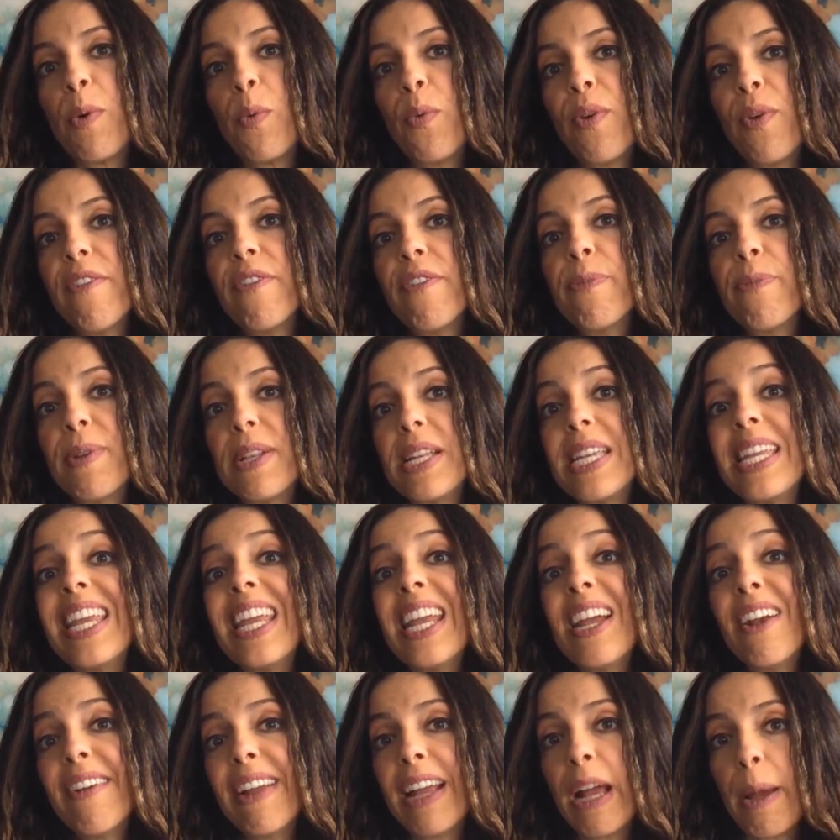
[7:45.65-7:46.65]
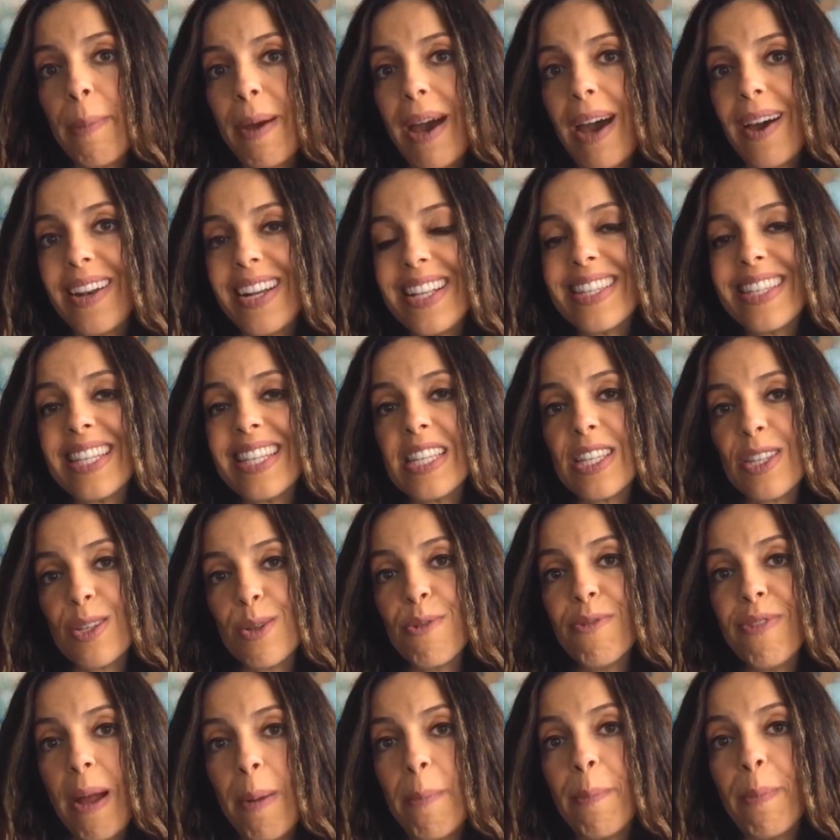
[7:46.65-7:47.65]
but we've been hearing about it since
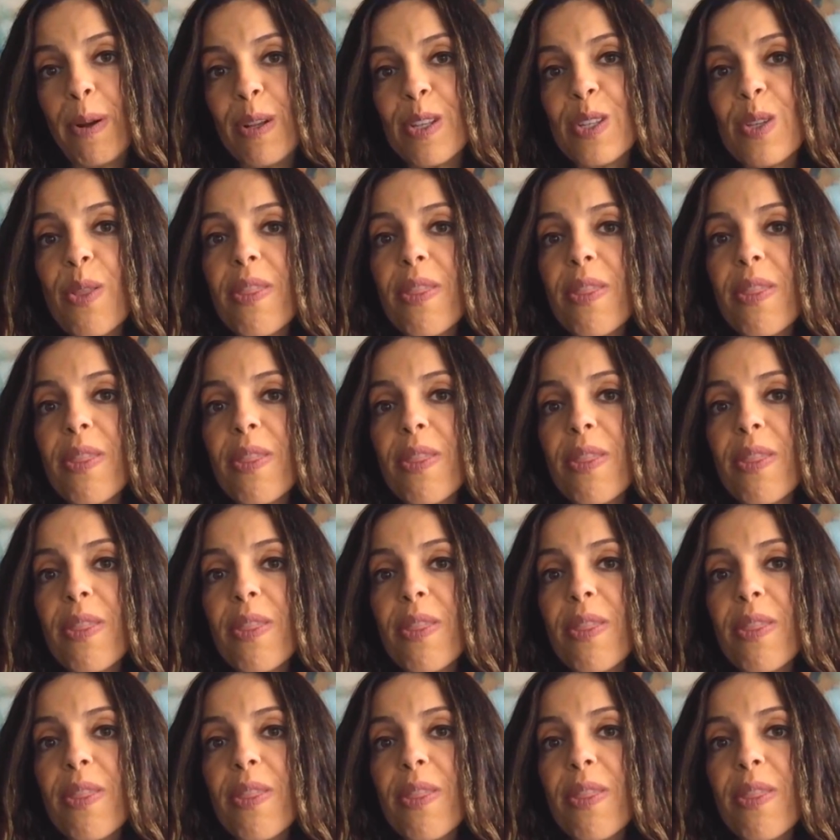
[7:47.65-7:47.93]
November.